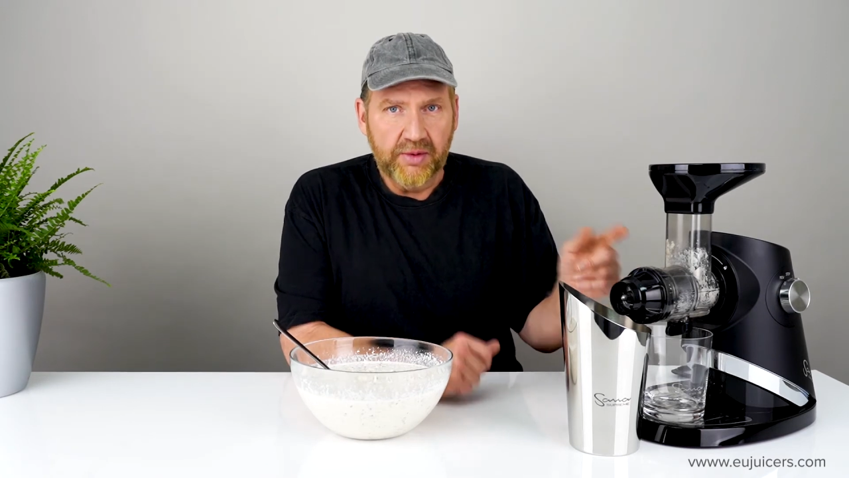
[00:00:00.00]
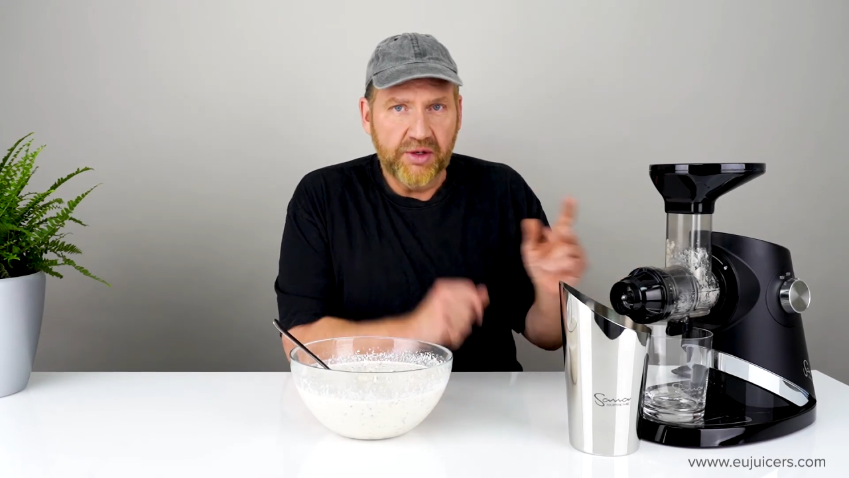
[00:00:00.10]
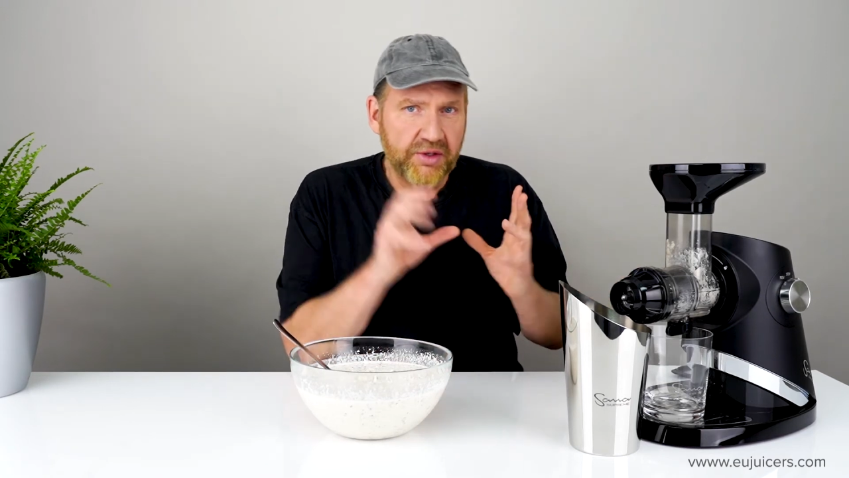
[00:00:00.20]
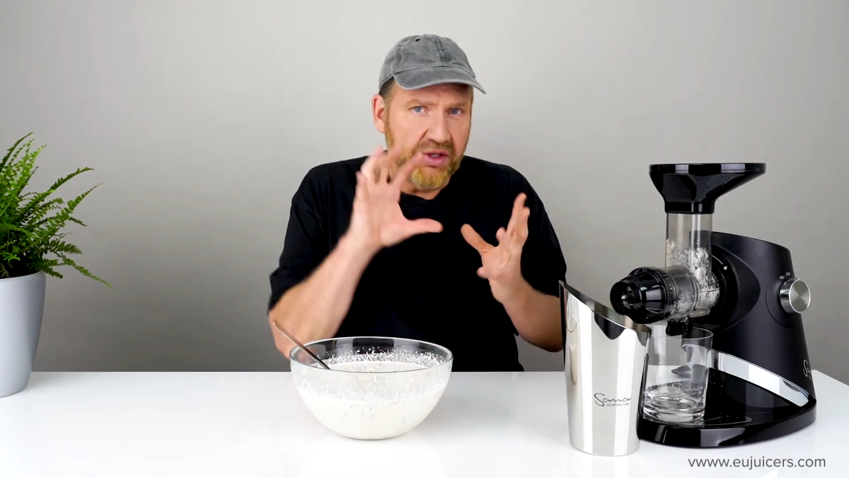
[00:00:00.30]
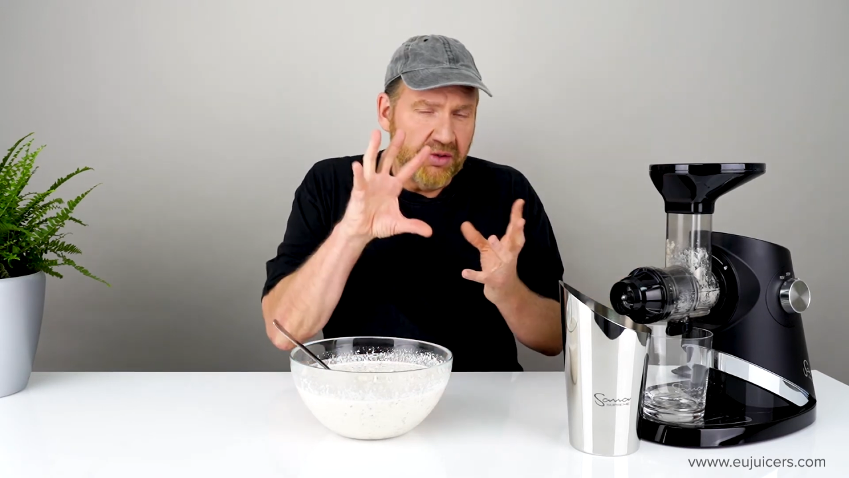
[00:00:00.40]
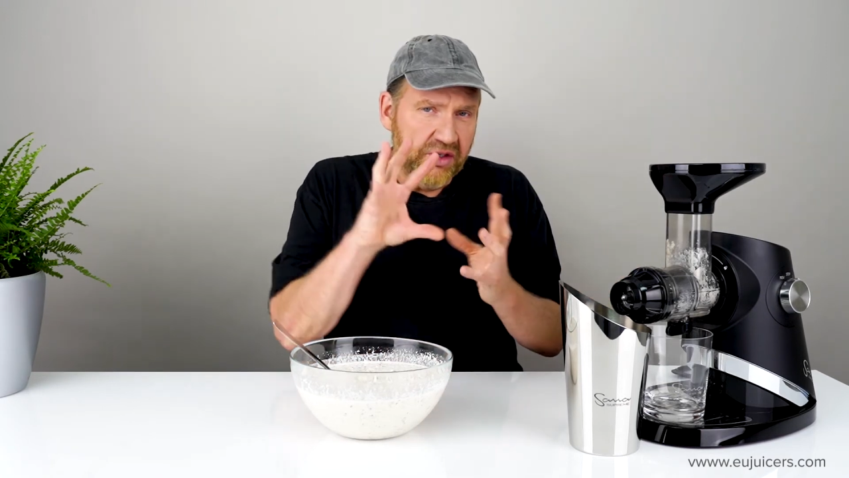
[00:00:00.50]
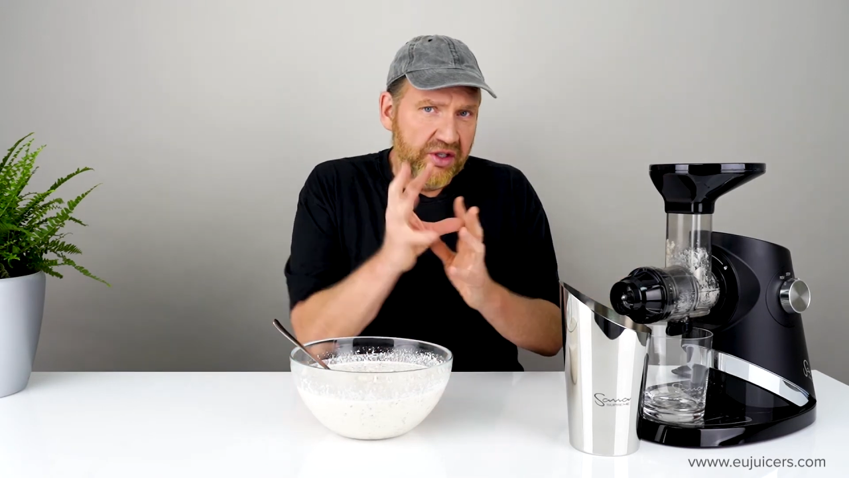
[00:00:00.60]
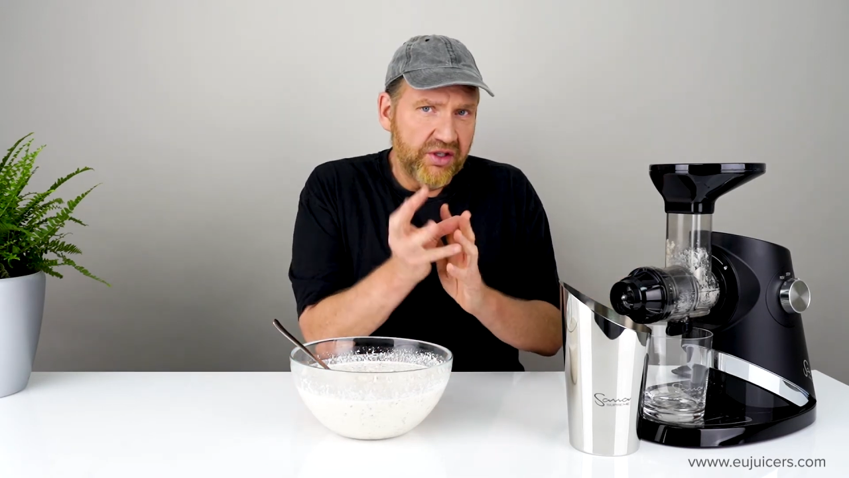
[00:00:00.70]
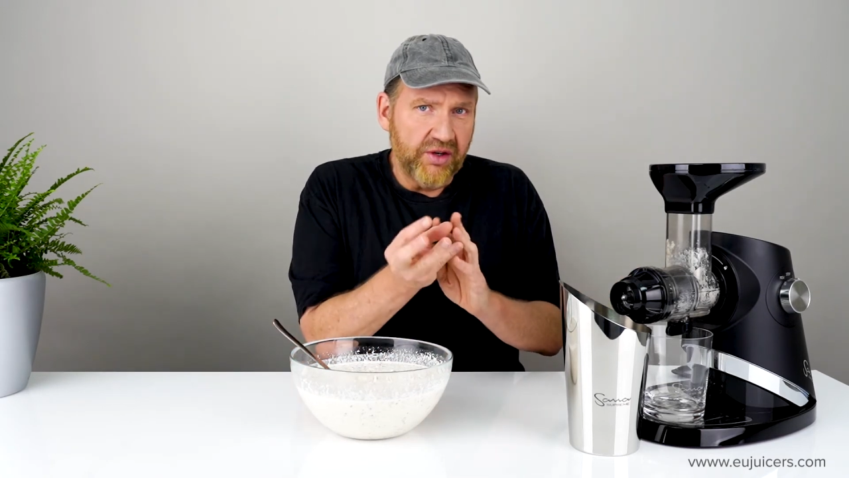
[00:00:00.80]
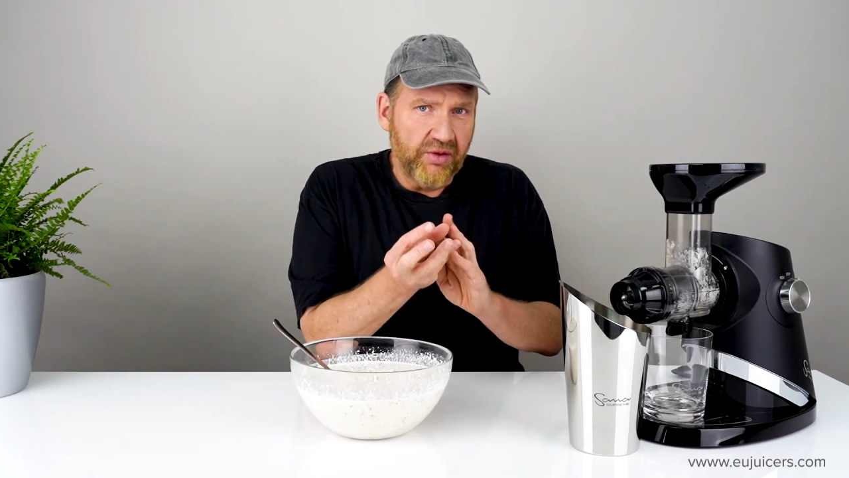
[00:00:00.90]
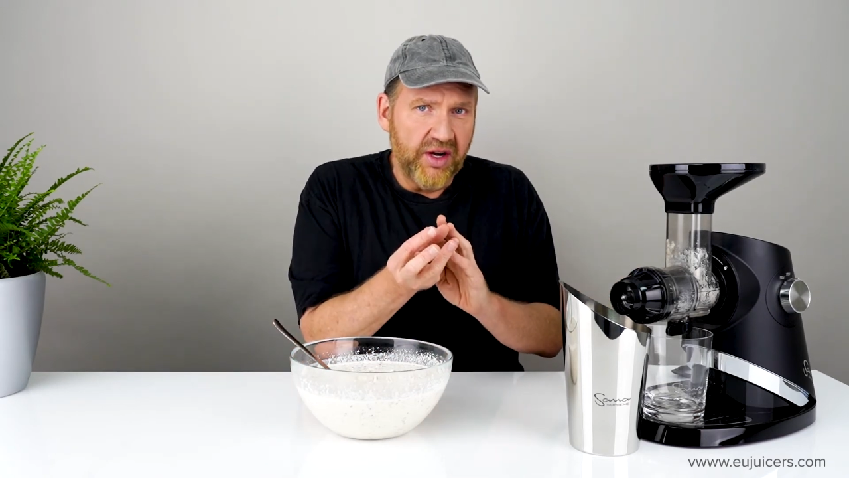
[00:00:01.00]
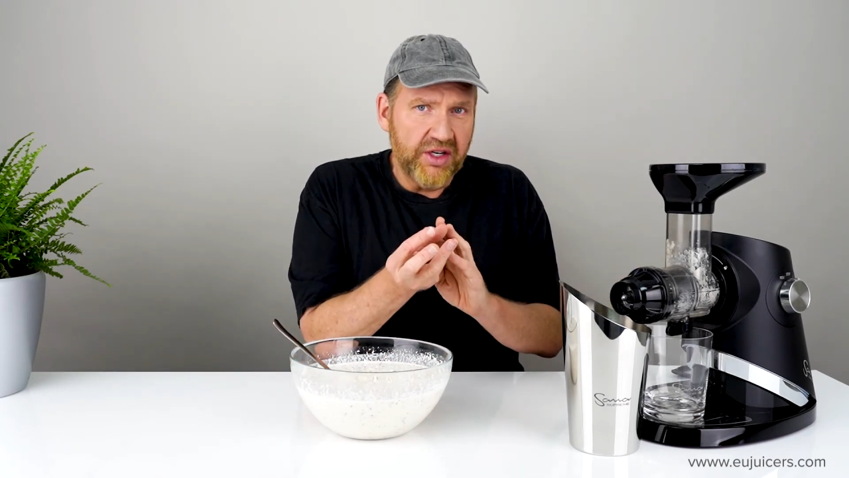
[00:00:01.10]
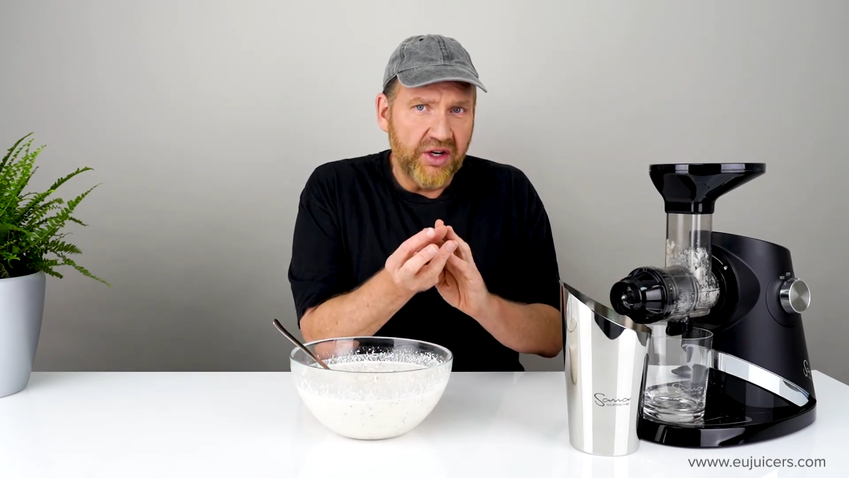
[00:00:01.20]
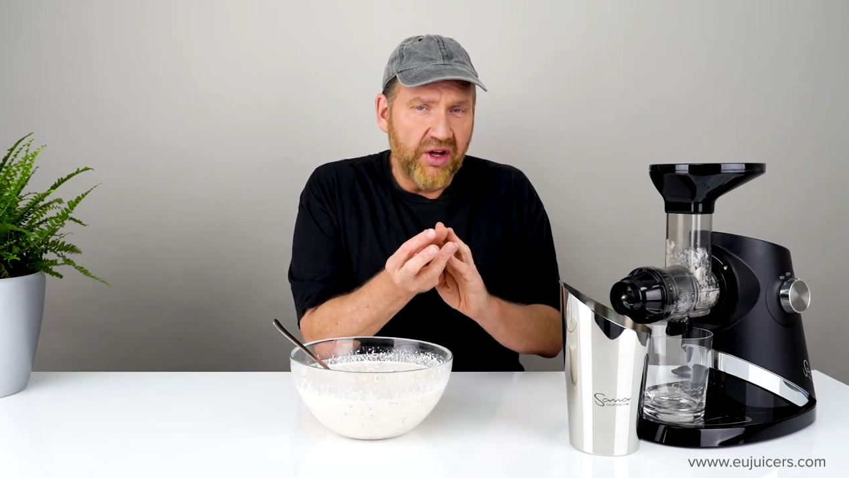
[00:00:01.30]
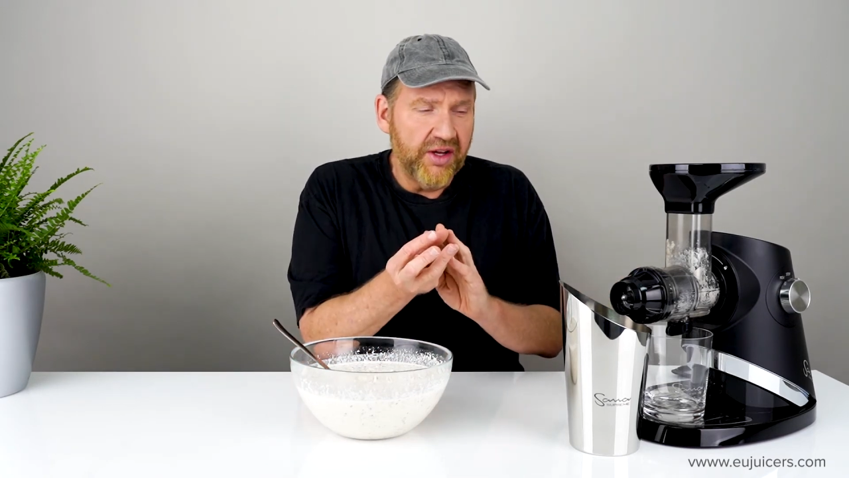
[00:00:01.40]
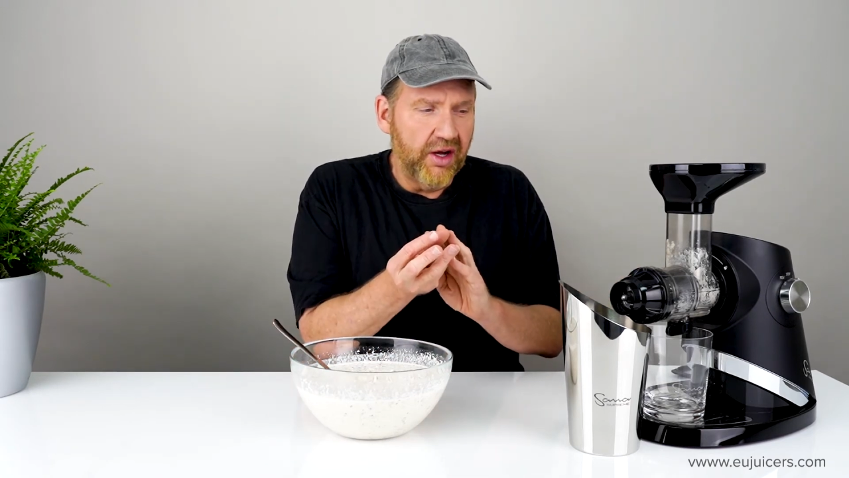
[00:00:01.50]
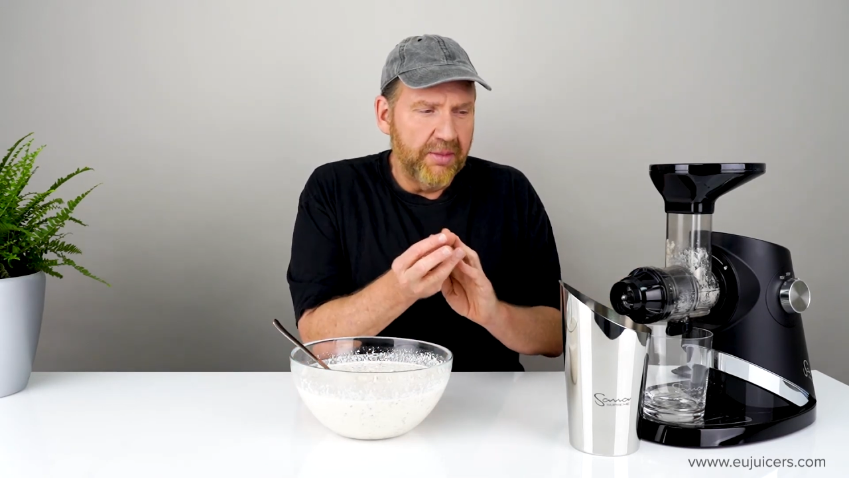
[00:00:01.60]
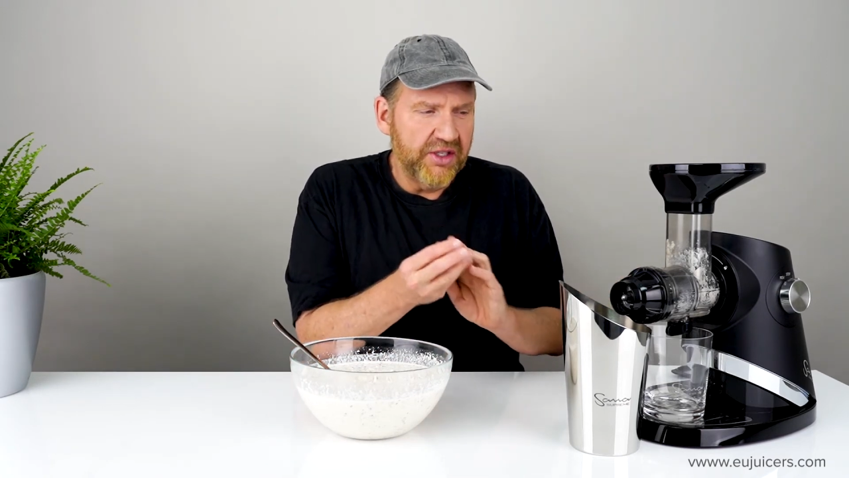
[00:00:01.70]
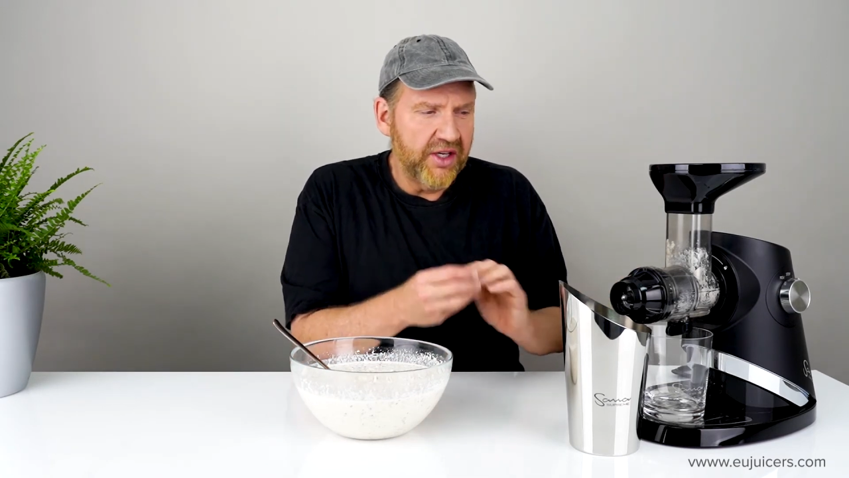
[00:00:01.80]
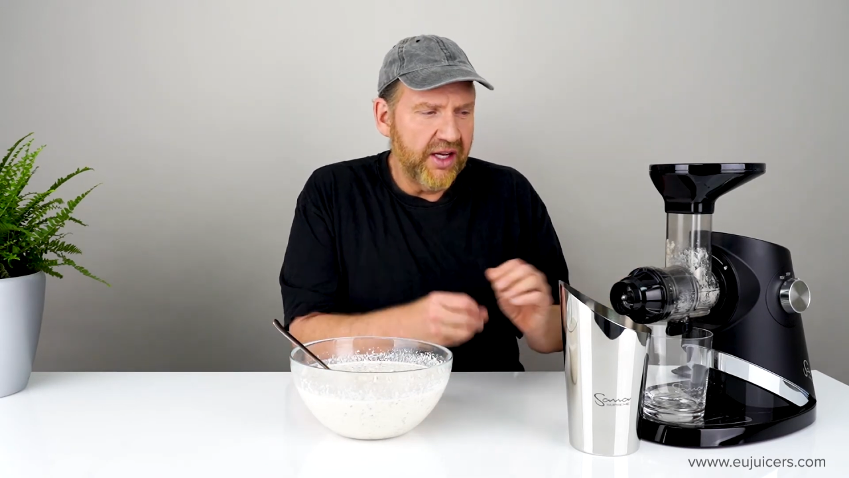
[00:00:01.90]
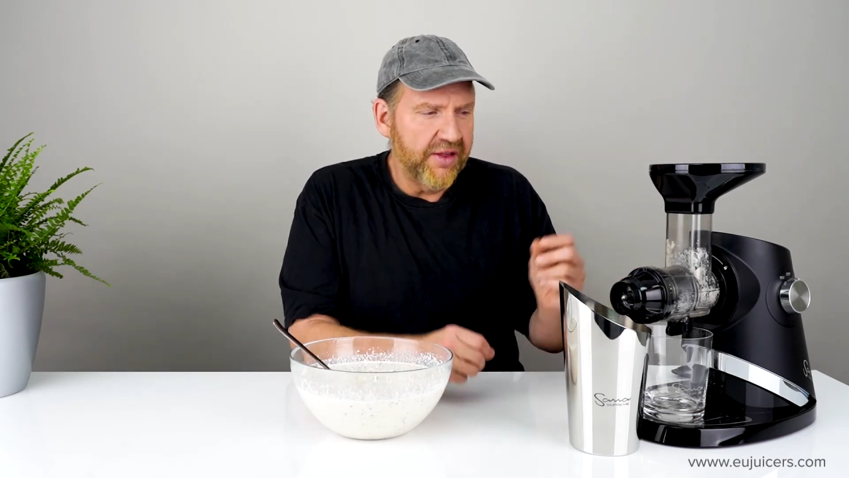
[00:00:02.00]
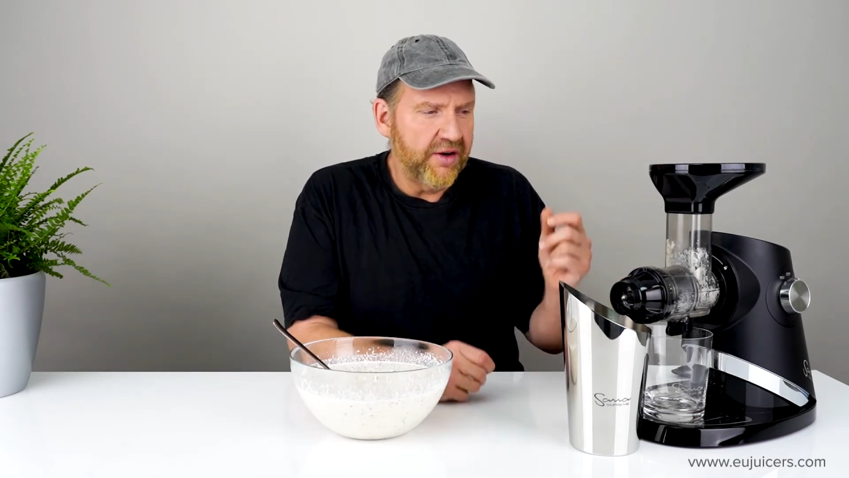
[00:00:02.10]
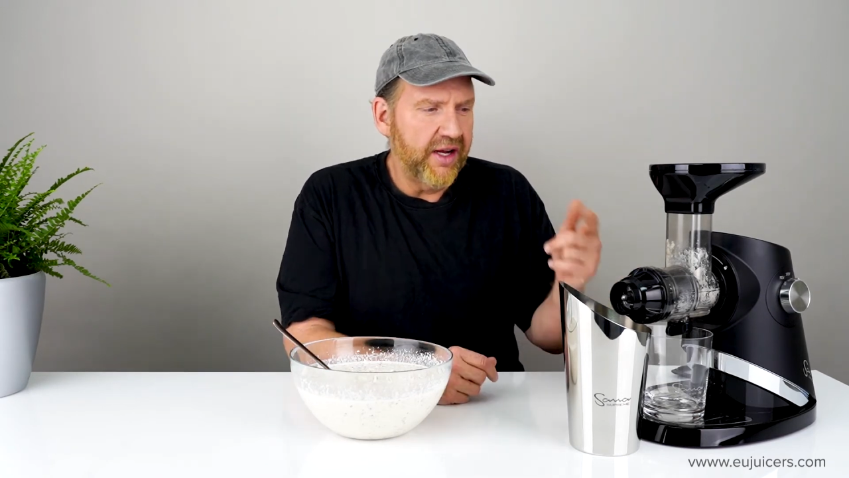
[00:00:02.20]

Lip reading: which was used just to crush all the almonds together,